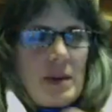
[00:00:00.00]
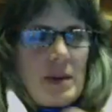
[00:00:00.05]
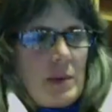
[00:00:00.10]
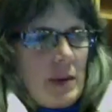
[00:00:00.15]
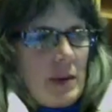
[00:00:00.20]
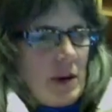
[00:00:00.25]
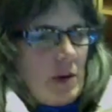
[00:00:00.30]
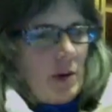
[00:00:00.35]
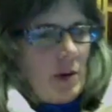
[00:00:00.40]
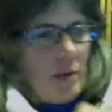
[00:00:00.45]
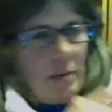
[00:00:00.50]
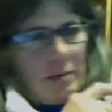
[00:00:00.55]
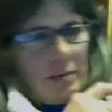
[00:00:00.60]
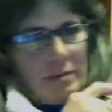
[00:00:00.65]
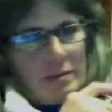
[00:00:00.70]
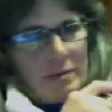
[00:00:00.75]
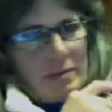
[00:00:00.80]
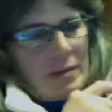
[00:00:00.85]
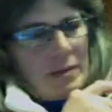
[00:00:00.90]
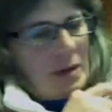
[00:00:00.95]
Here we go.
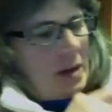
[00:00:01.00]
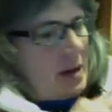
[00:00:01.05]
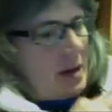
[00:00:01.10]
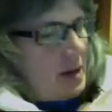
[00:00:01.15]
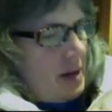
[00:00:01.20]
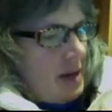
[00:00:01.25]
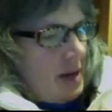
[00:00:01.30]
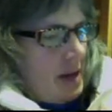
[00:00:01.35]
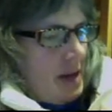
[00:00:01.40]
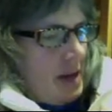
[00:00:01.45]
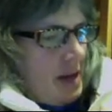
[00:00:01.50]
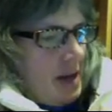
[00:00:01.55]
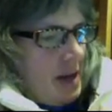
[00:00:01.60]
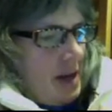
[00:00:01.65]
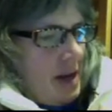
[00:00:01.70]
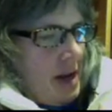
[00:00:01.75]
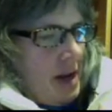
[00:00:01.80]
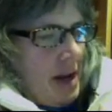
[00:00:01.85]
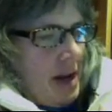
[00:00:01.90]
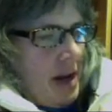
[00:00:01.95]

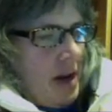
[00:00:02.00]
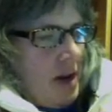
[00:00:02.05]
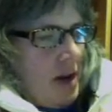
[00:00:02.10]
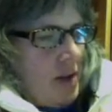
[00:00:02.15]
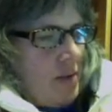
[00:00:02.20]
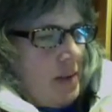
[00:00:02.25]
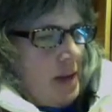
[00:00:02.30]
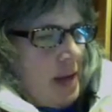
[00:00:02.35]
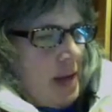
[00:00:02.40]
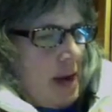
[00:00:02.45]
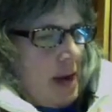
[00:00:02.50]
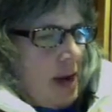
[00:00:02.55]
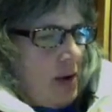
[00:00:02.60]
How many